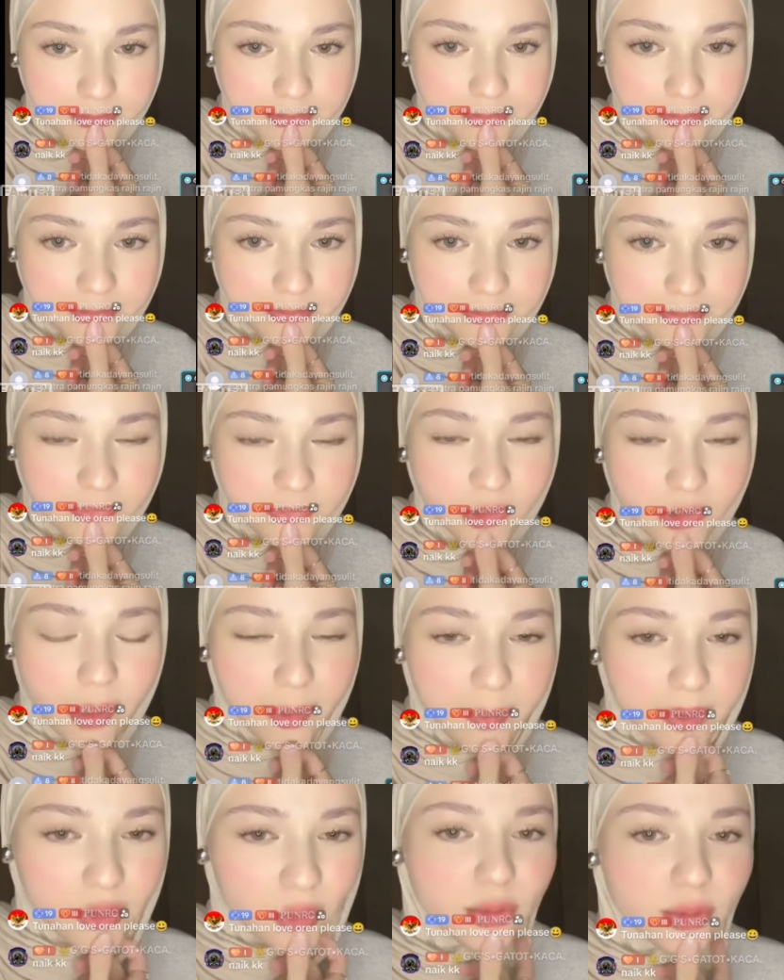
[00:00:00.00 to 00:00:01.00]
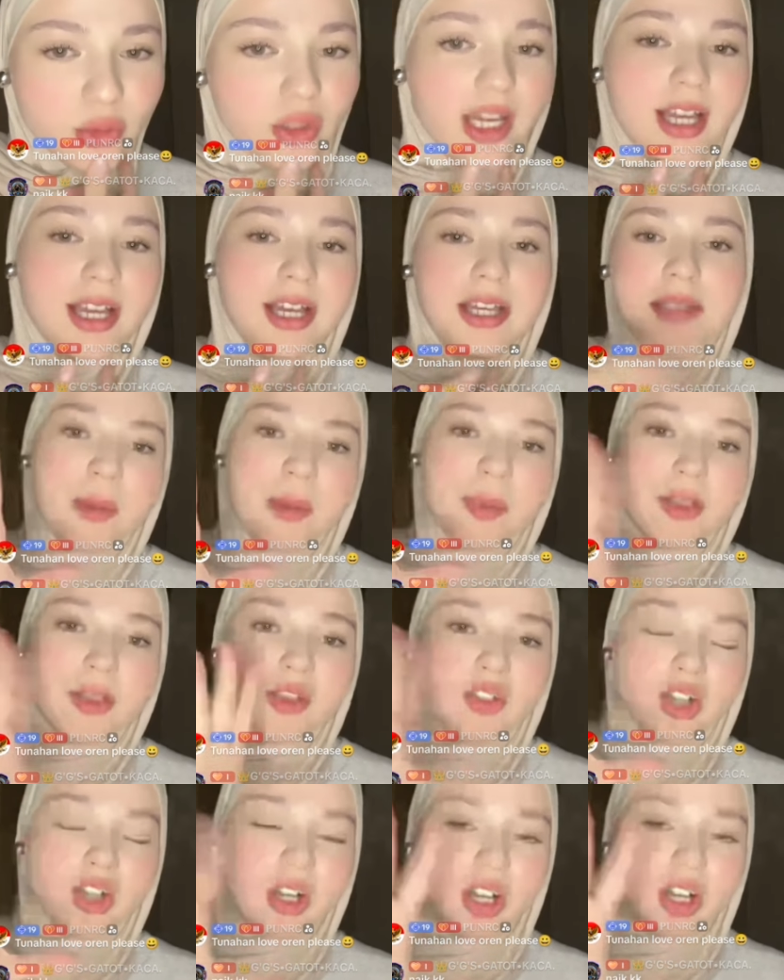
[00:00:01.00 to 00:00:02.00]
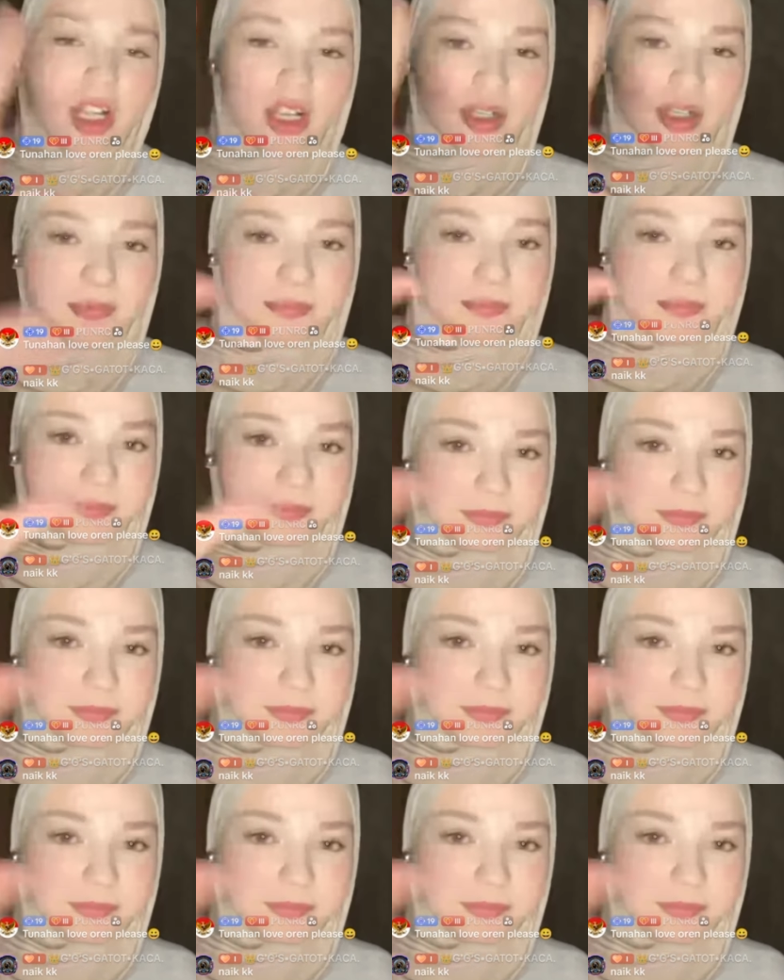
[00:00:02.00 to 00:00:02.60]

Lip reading: Okay. Bye bye. Tugba Tunahan. Bye bye. Badrol.